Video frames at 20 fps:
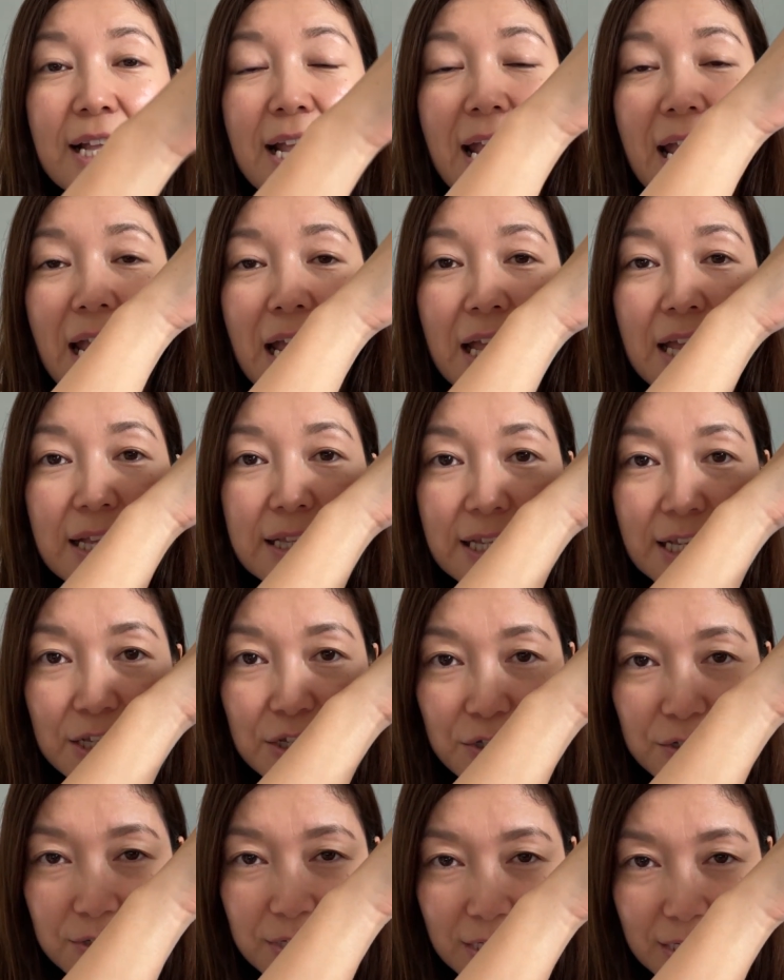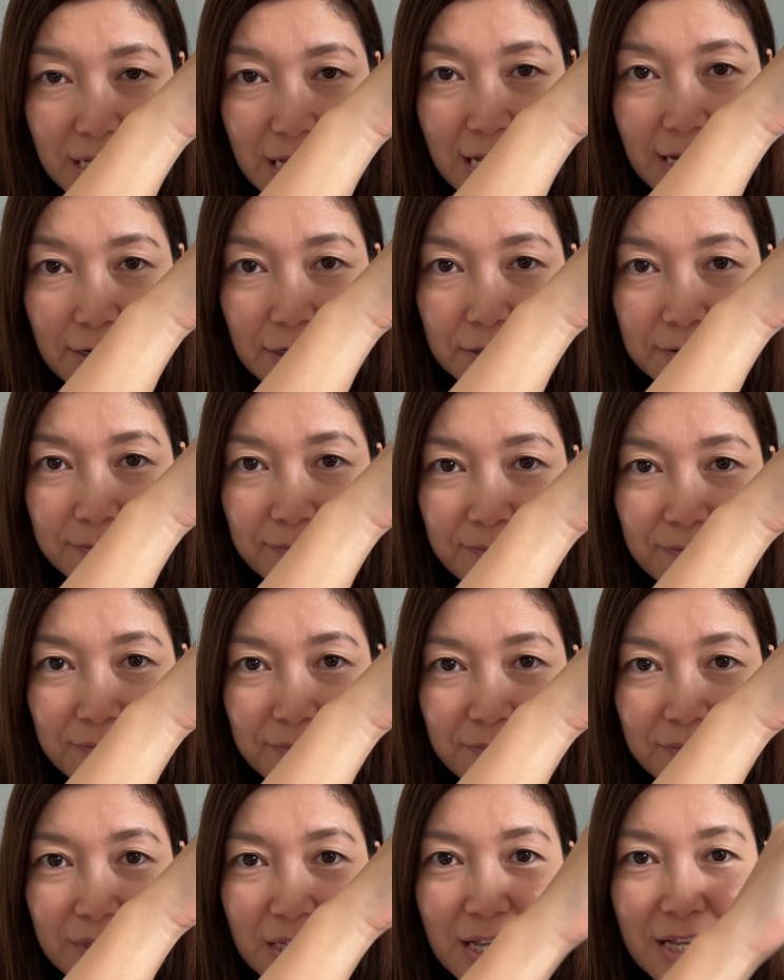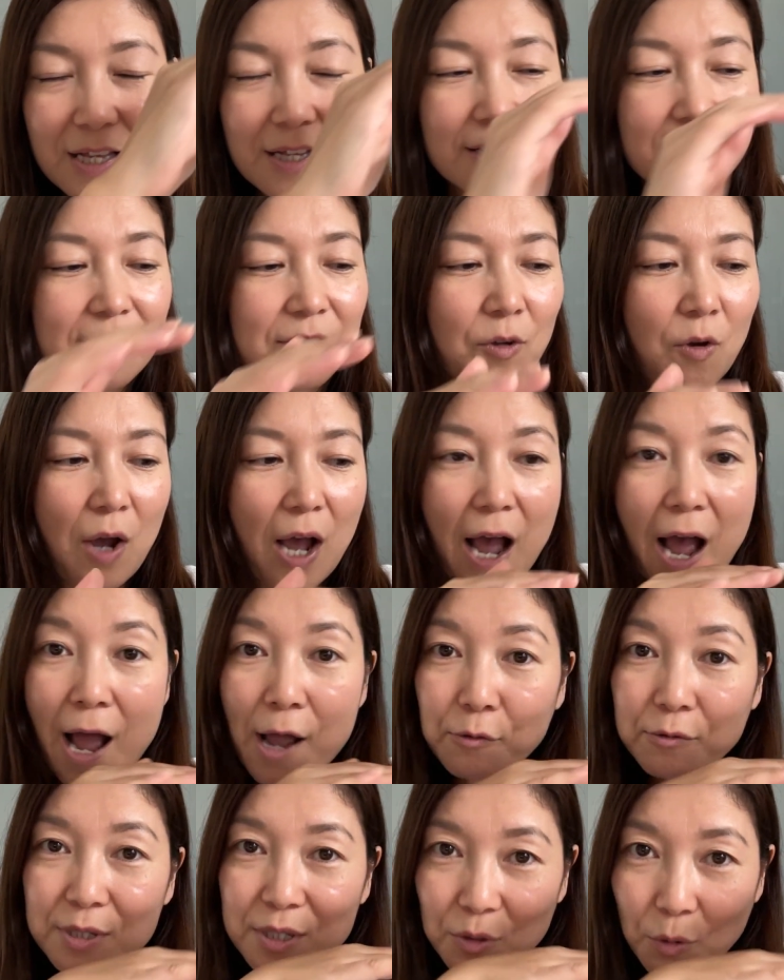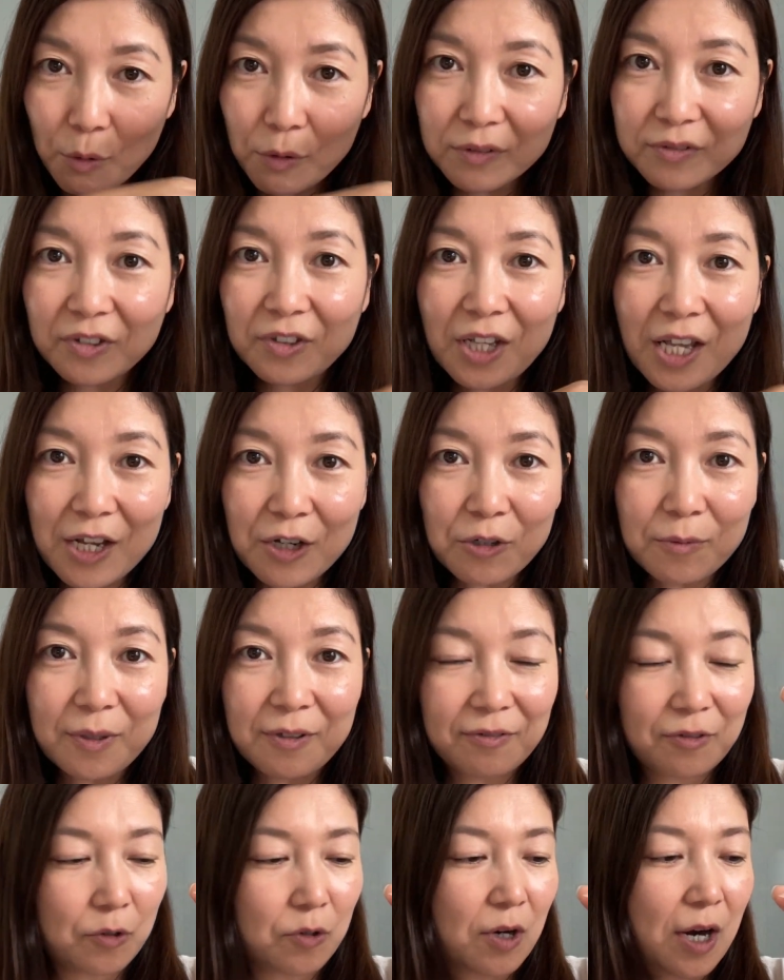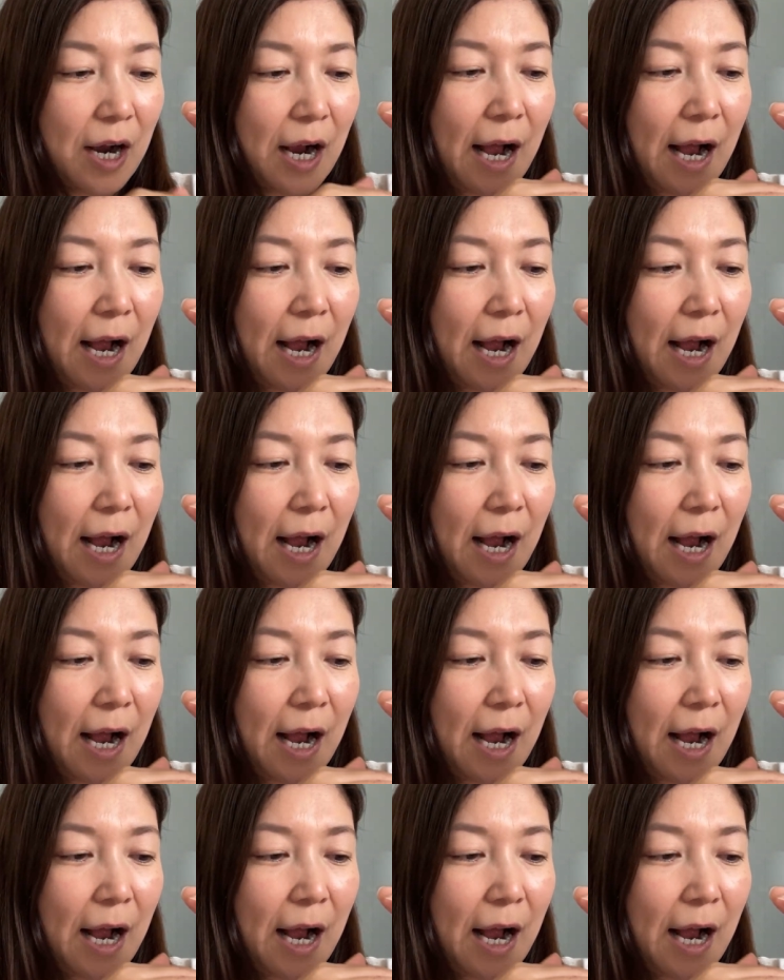and you can hear. So I was over here before.